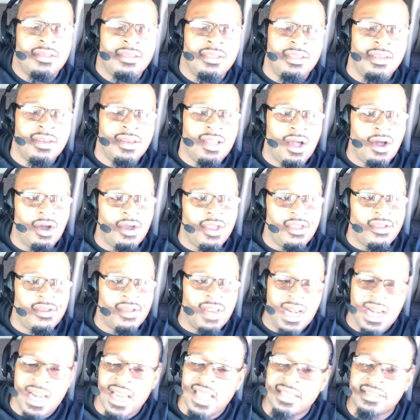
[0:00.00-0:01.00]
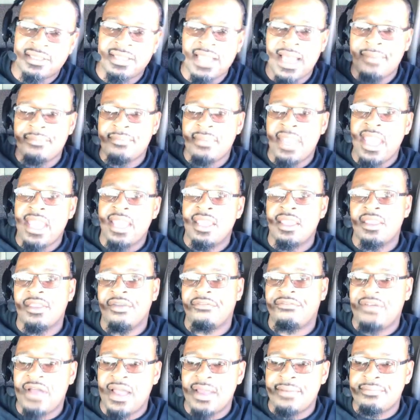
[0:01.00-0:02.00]
Unless
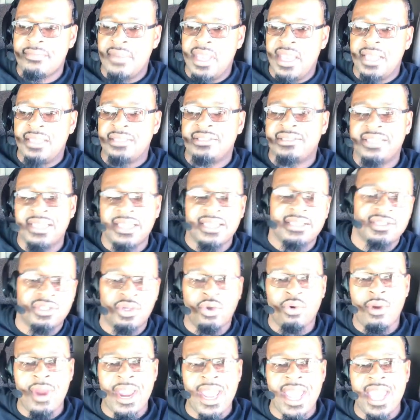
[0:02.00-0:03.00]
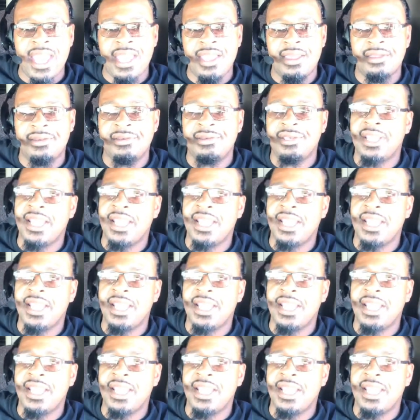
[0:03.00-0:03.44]
if I make 6 grand,